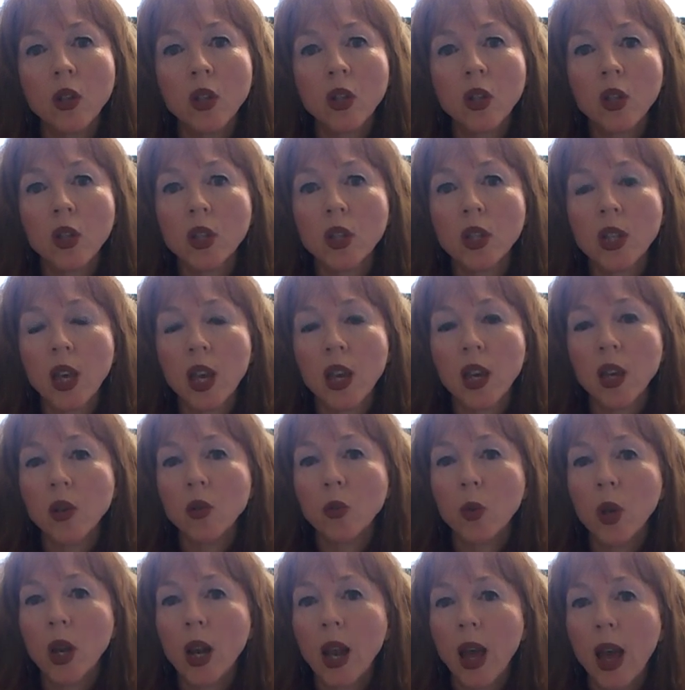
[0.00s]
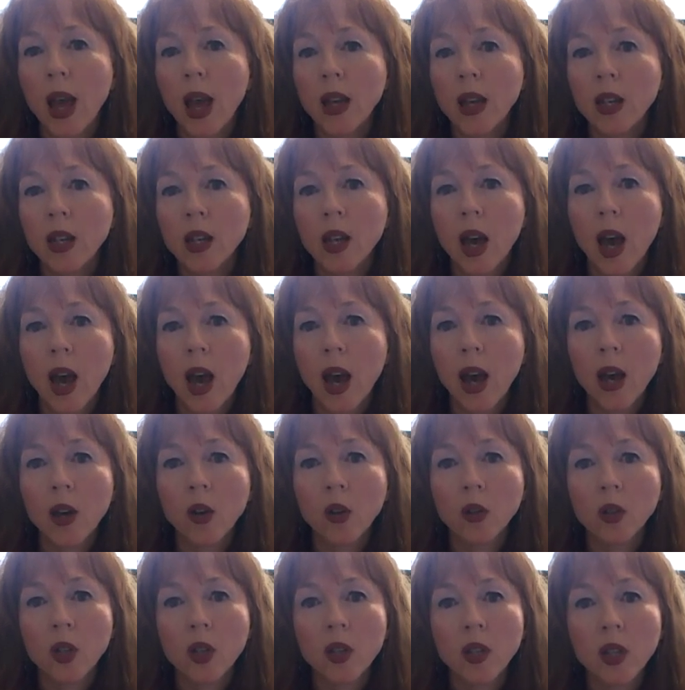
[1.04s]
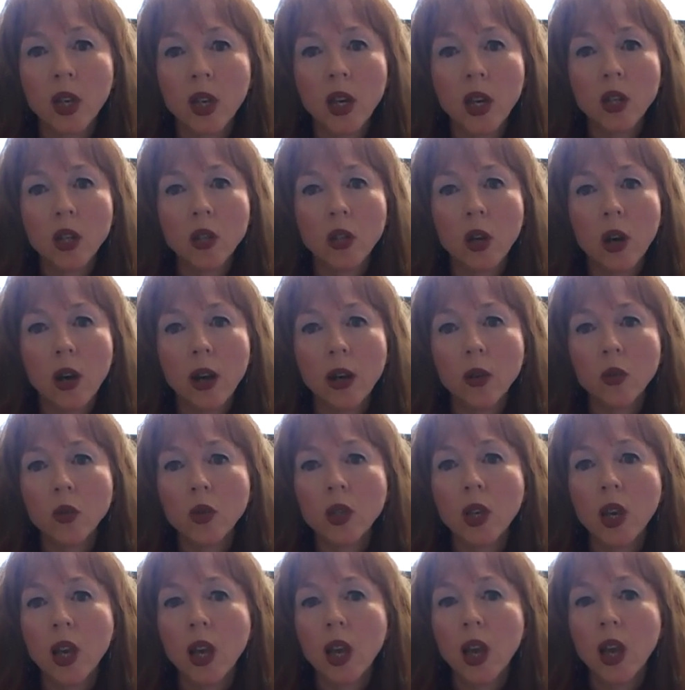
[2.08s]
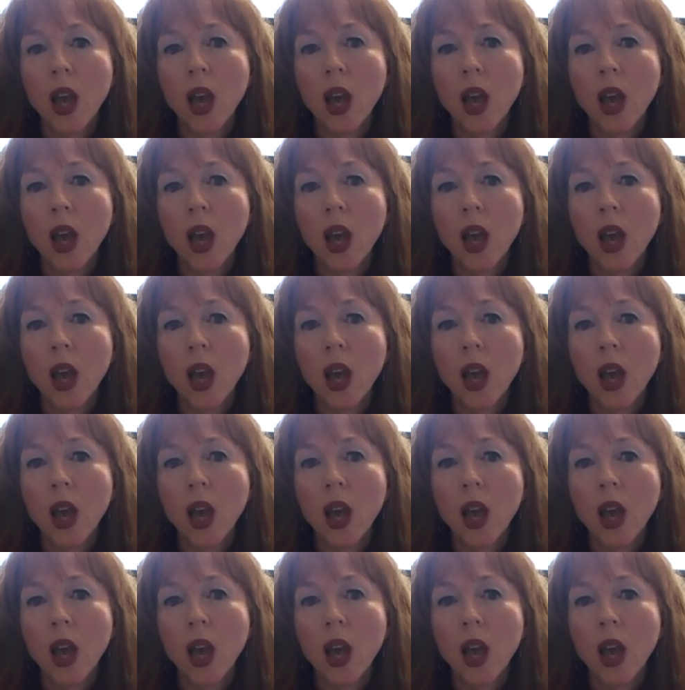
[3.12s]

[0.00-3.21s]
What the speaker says: to the second we landed hard on the sink tiles